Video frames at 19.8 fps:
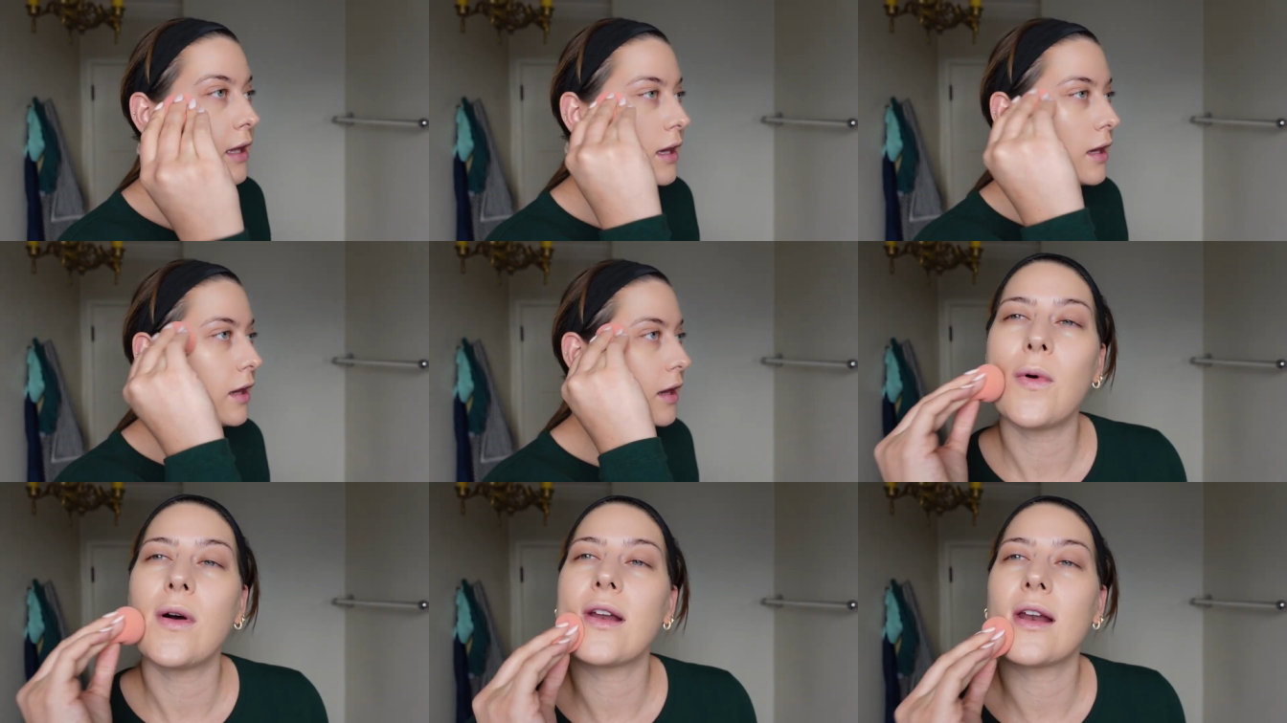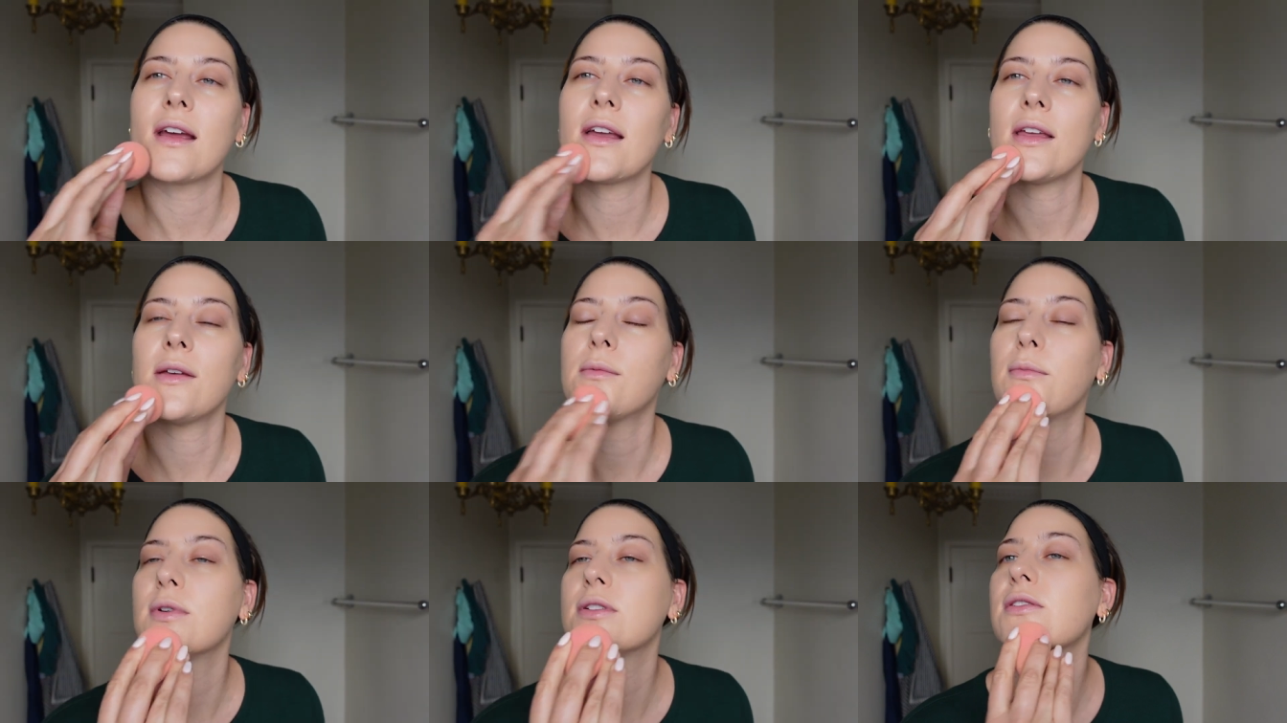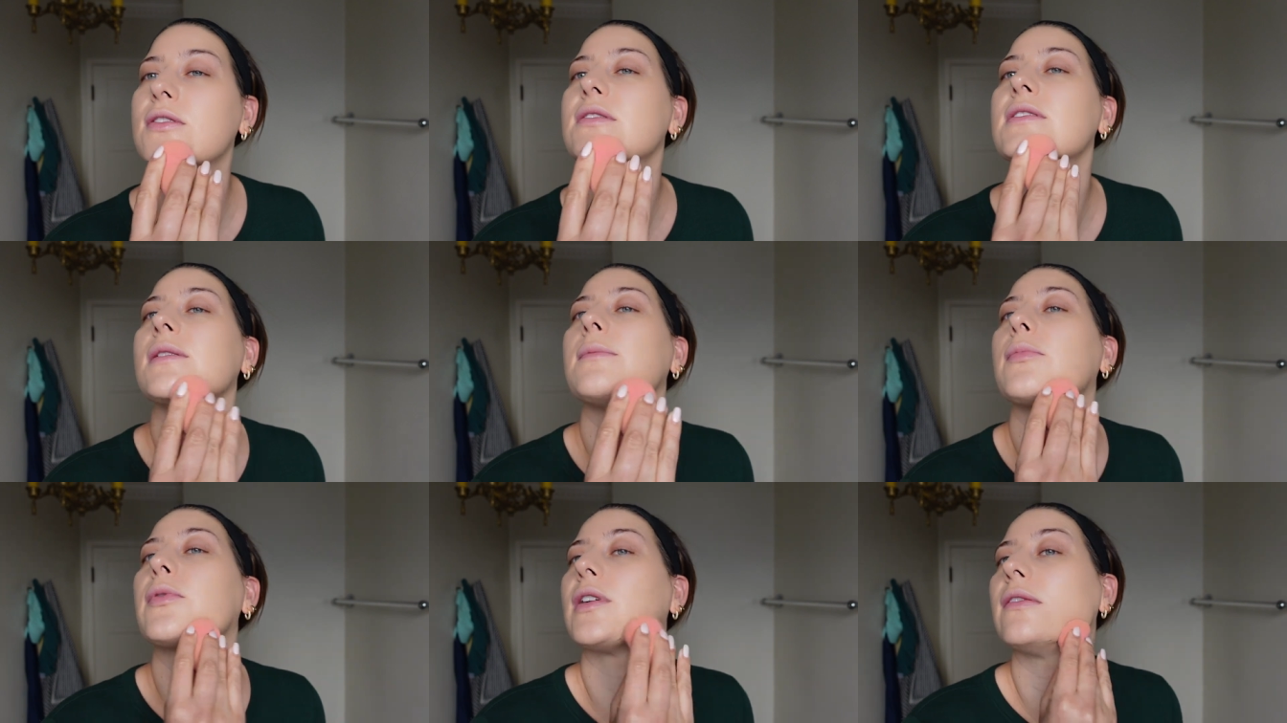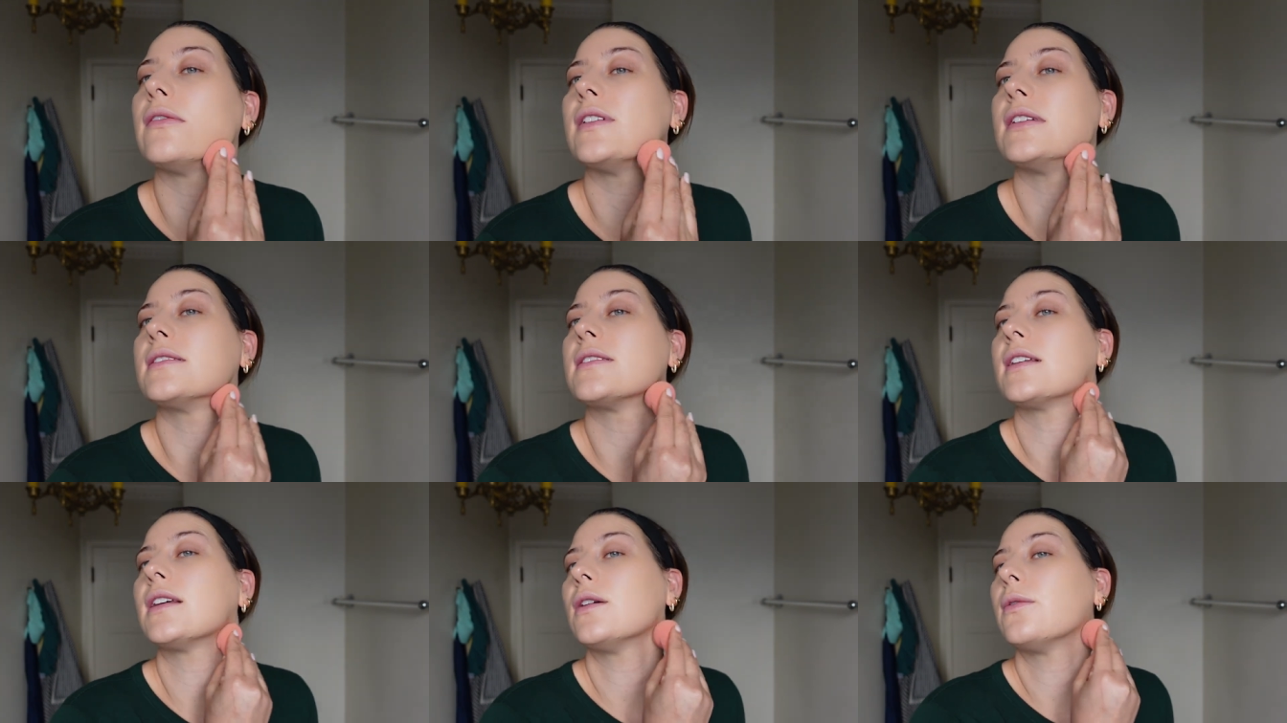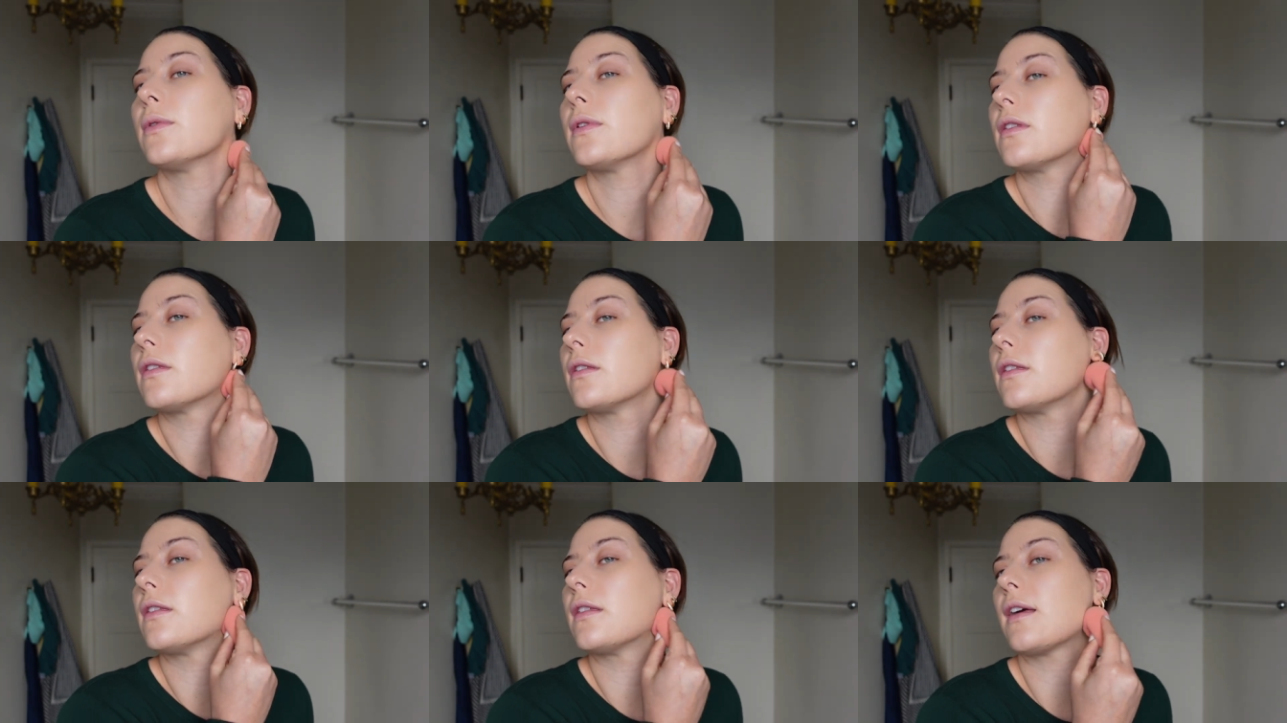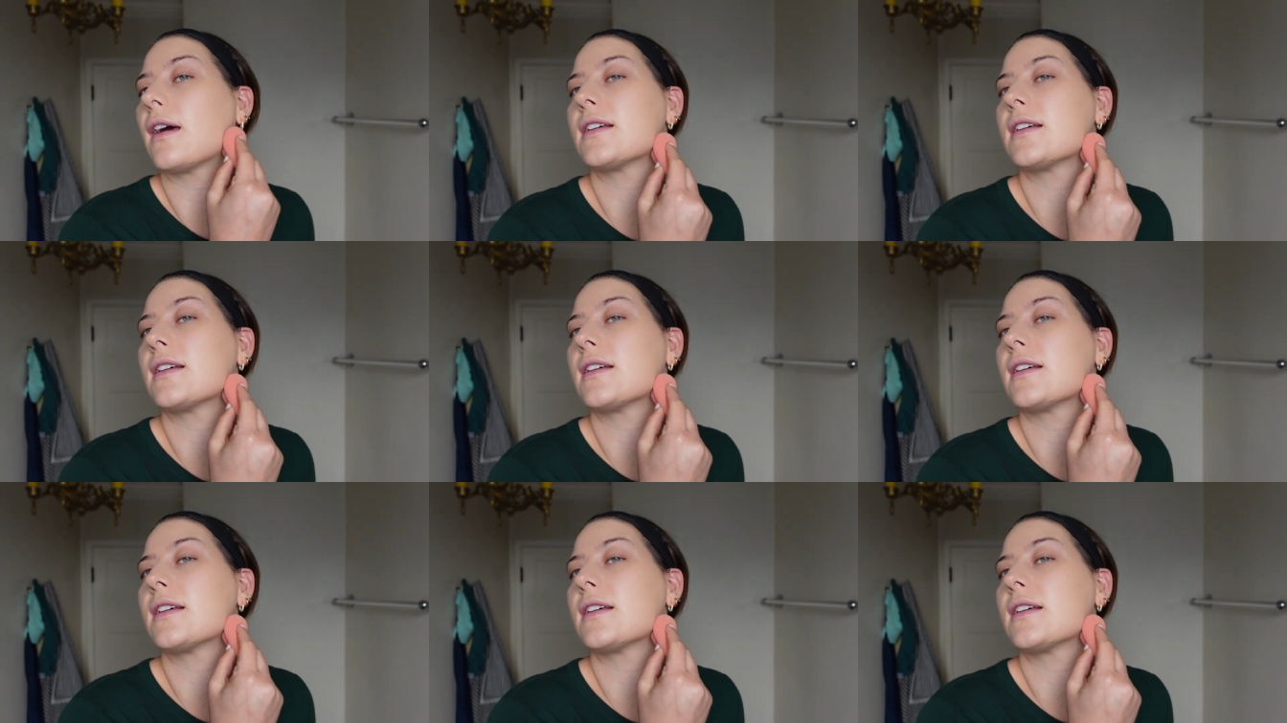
the one I was using previously with